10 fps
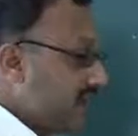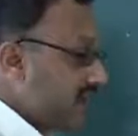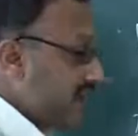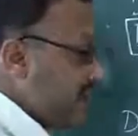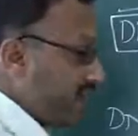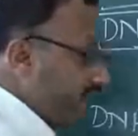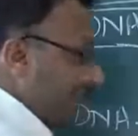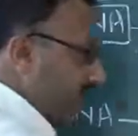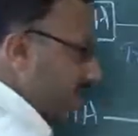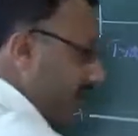three forms
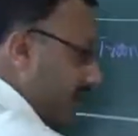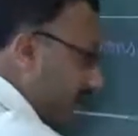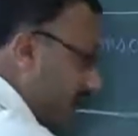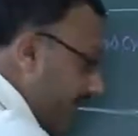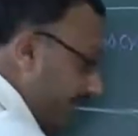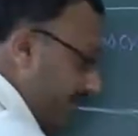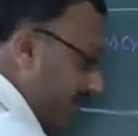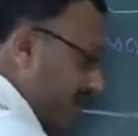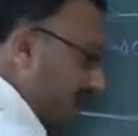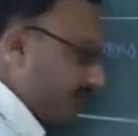of
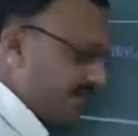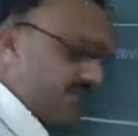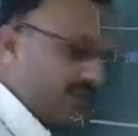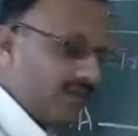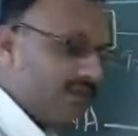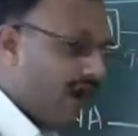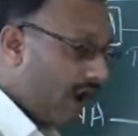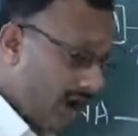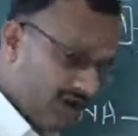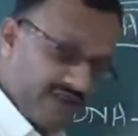RNA
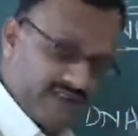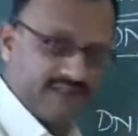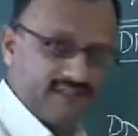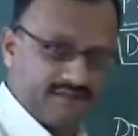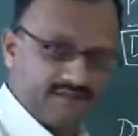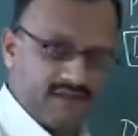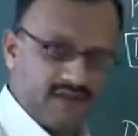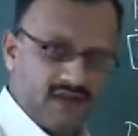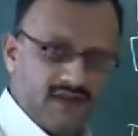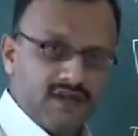along with
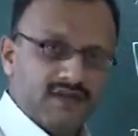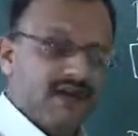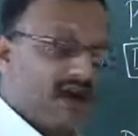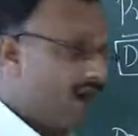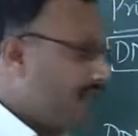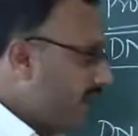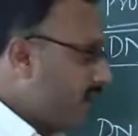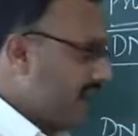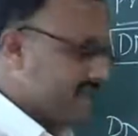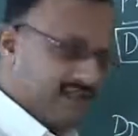the amino
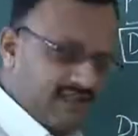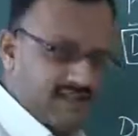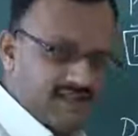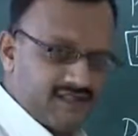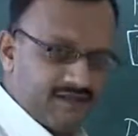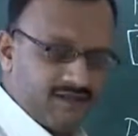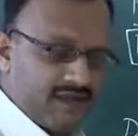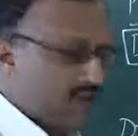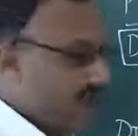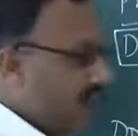acids
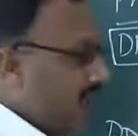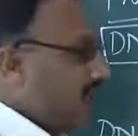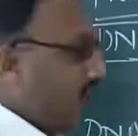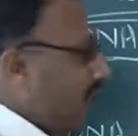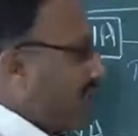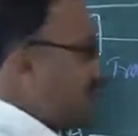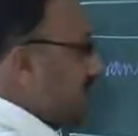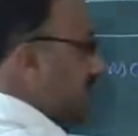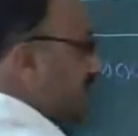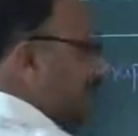involves
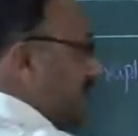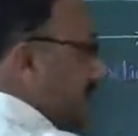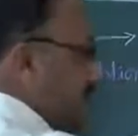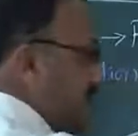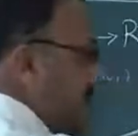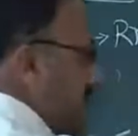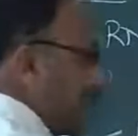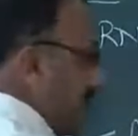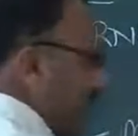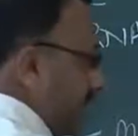in a process
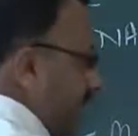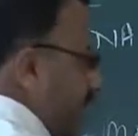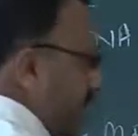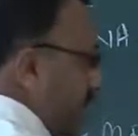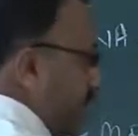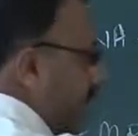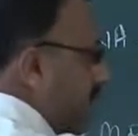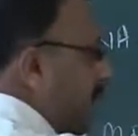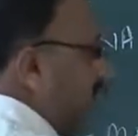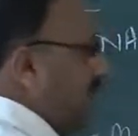of
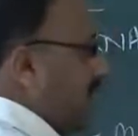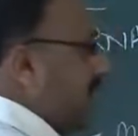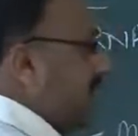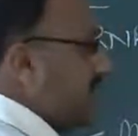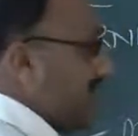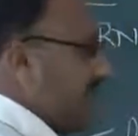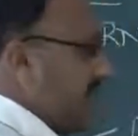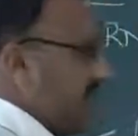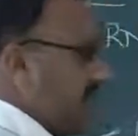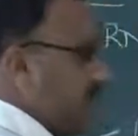
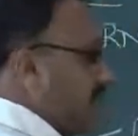translation,